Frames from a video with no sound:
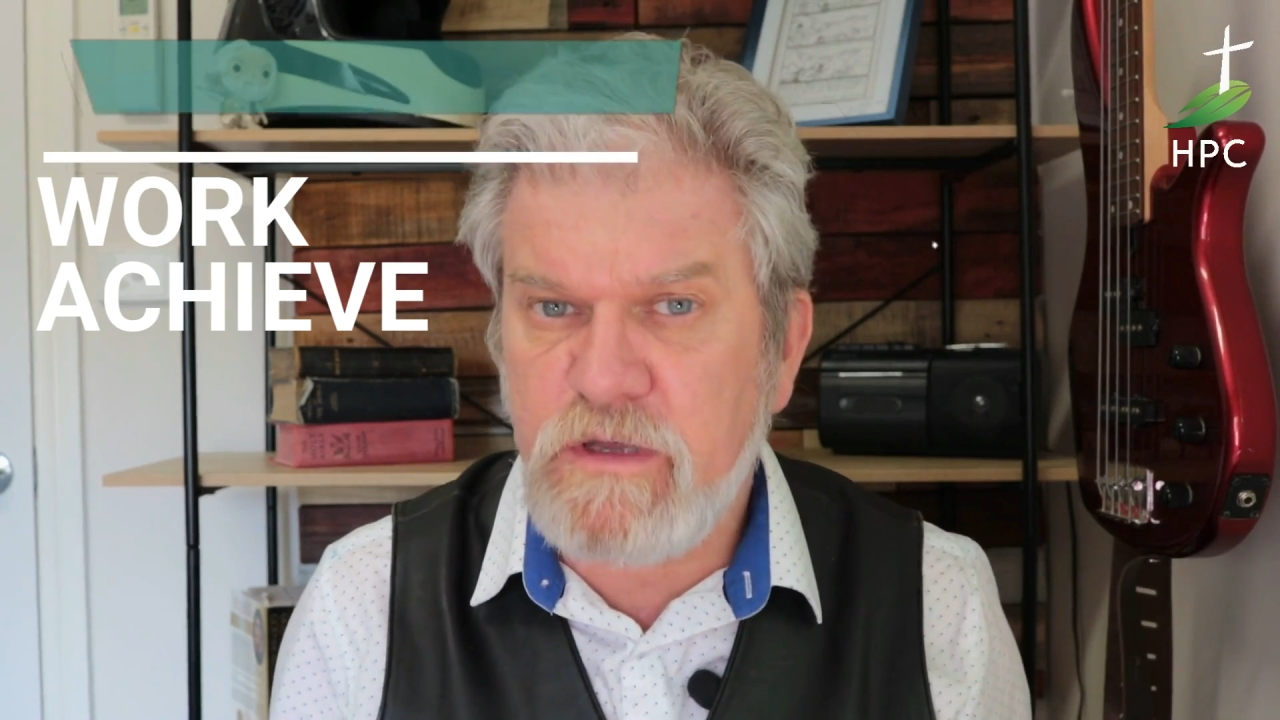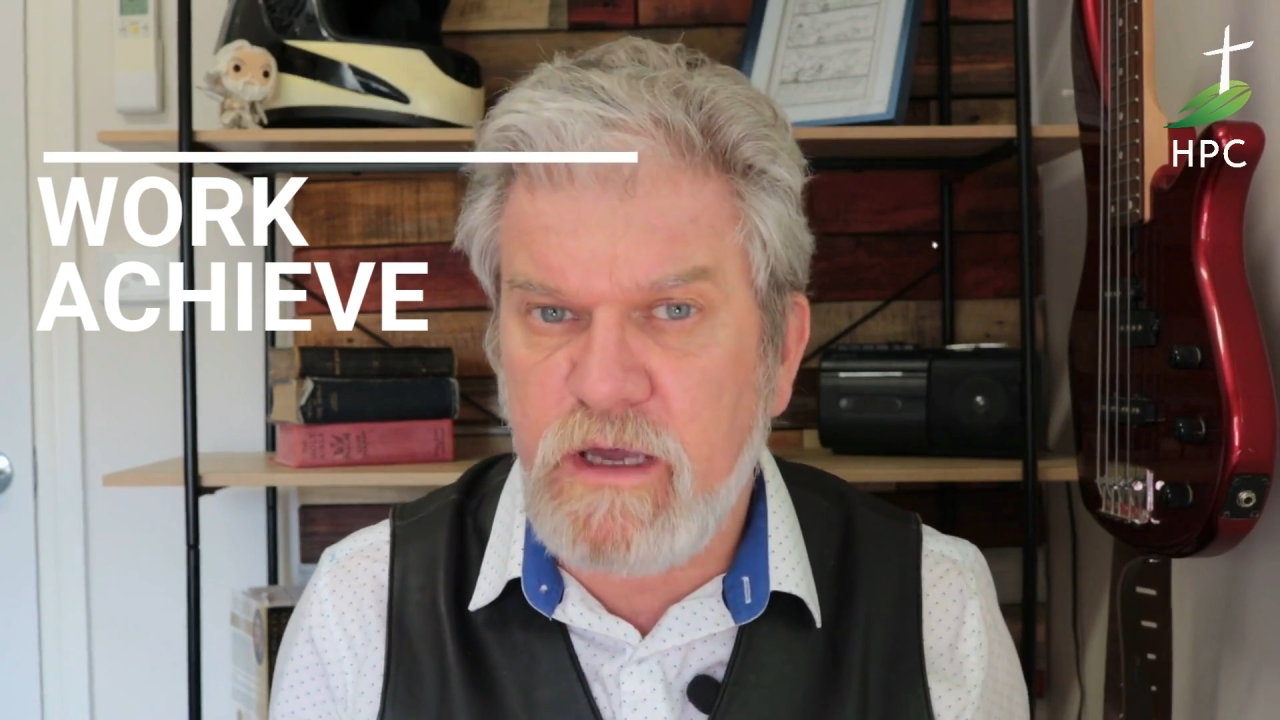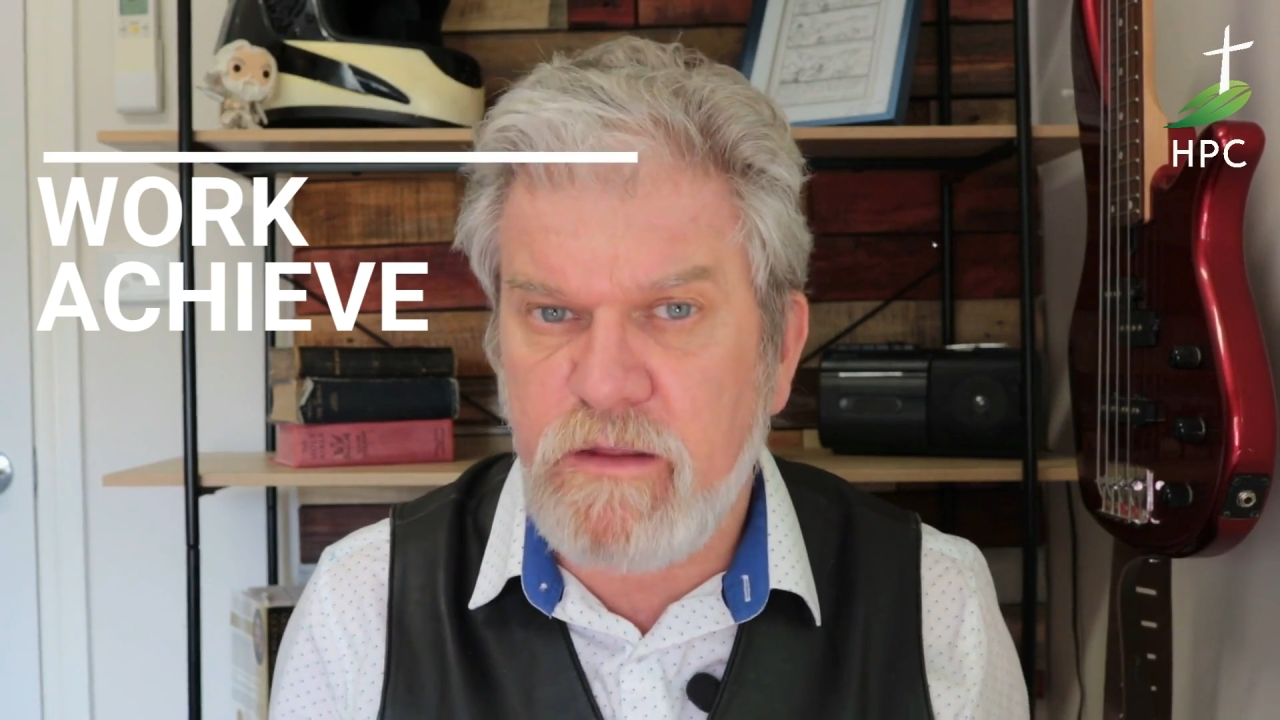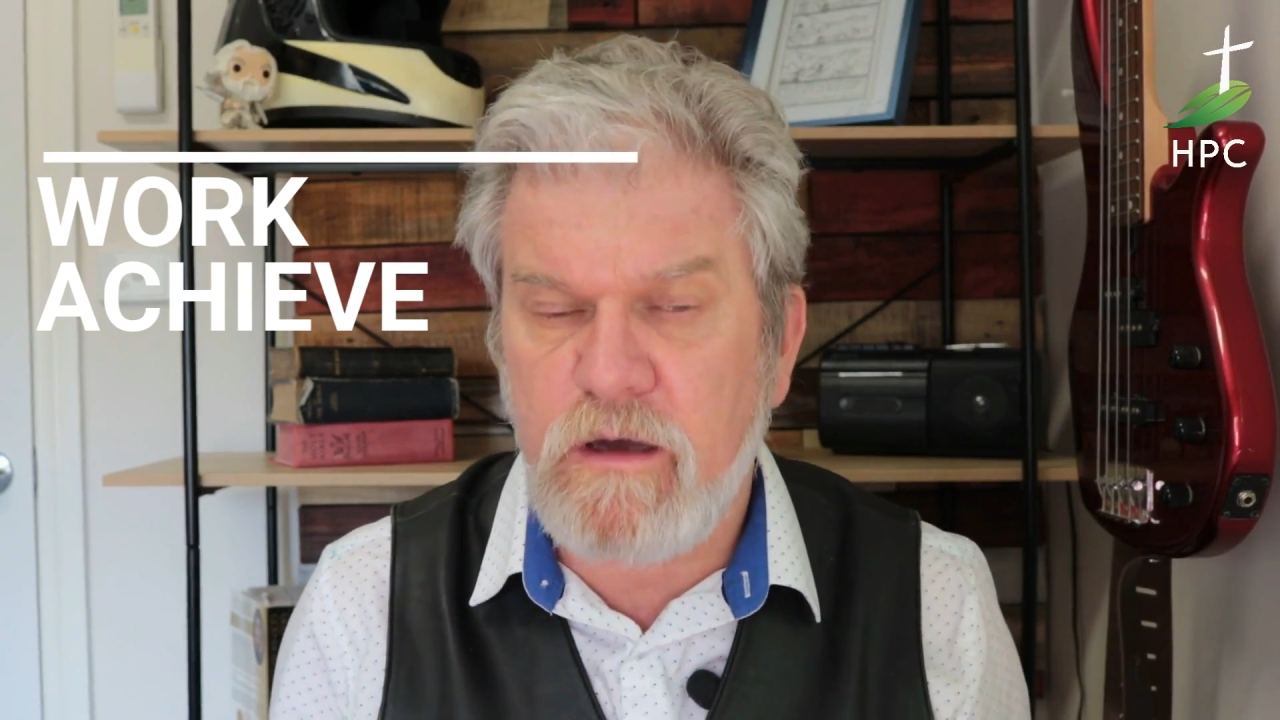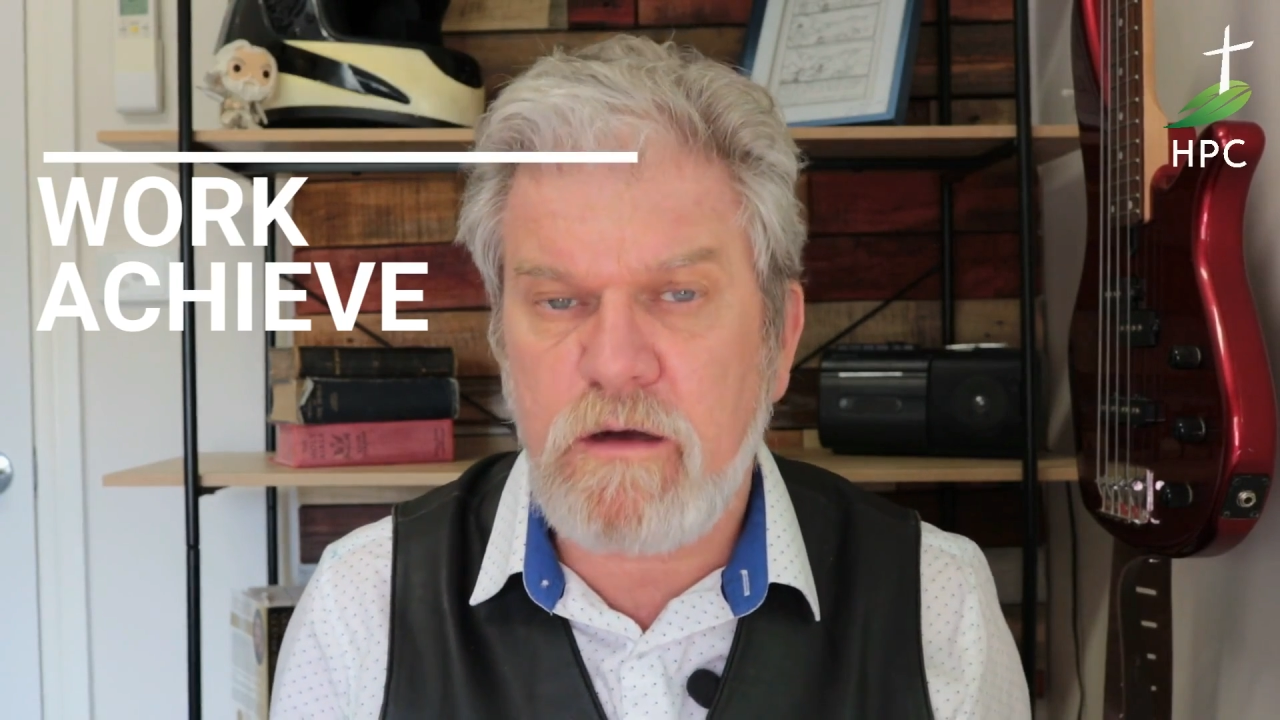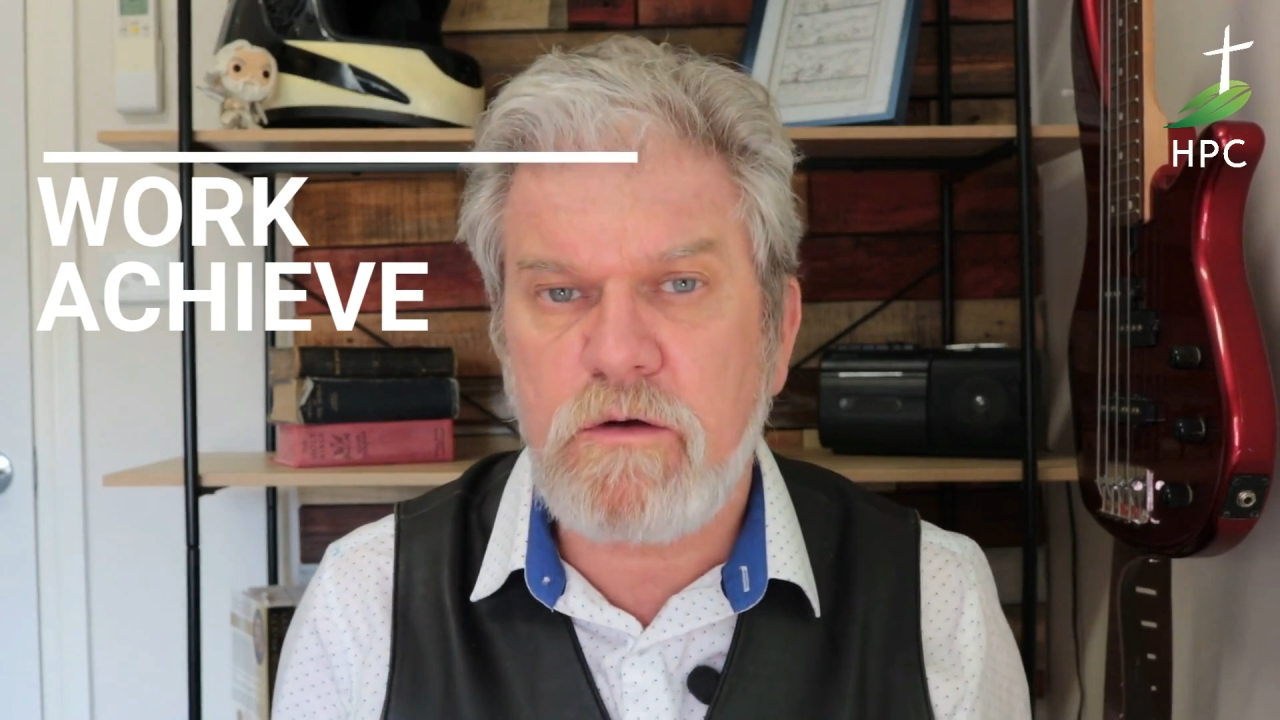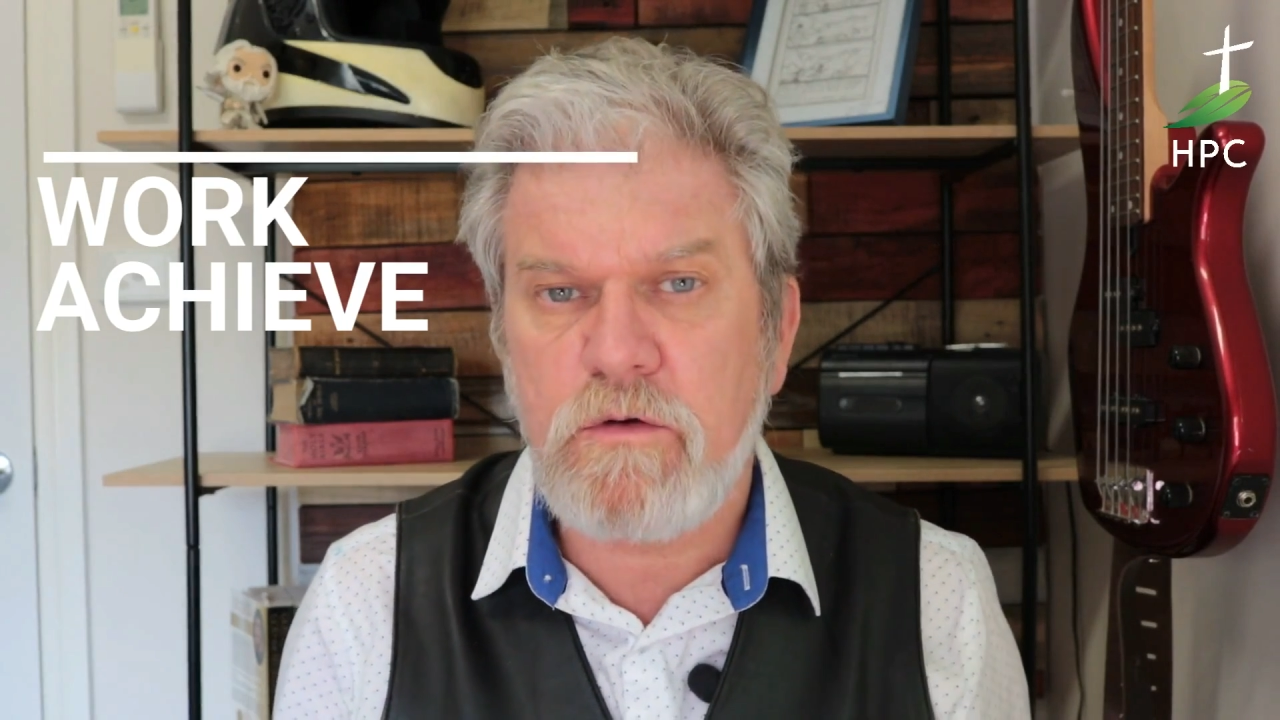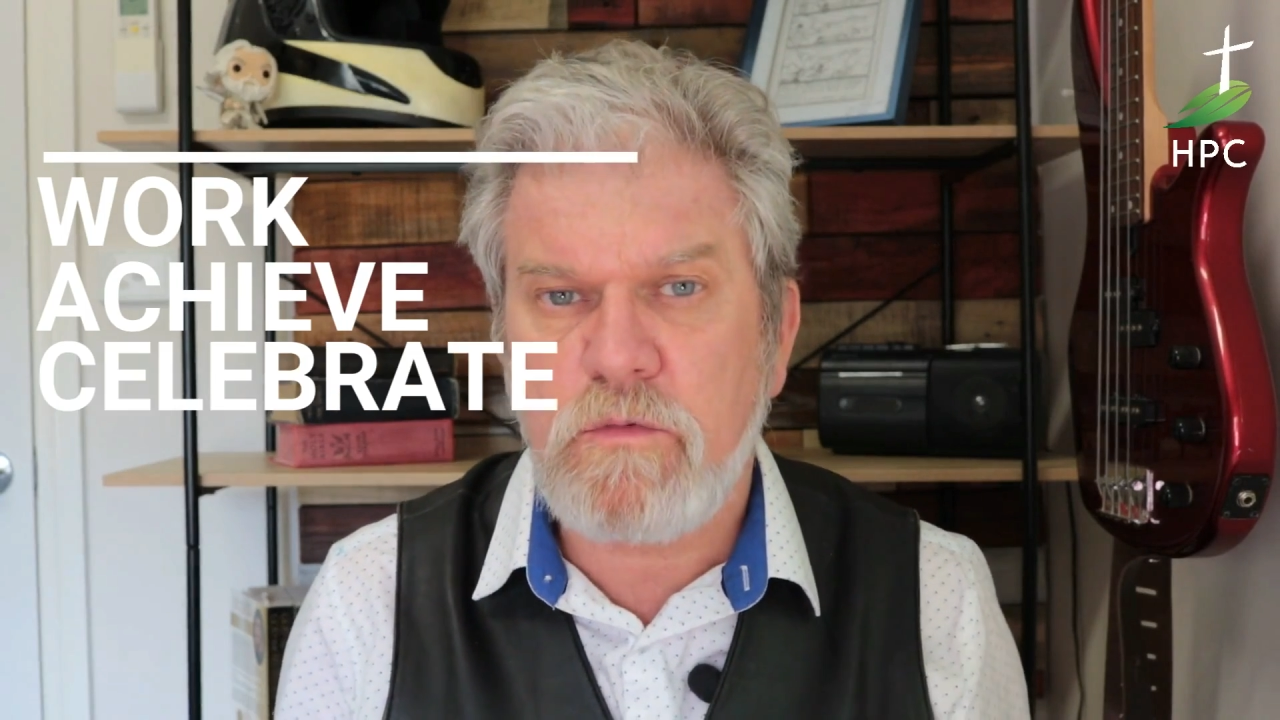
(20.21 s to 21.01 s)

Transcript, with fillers: together,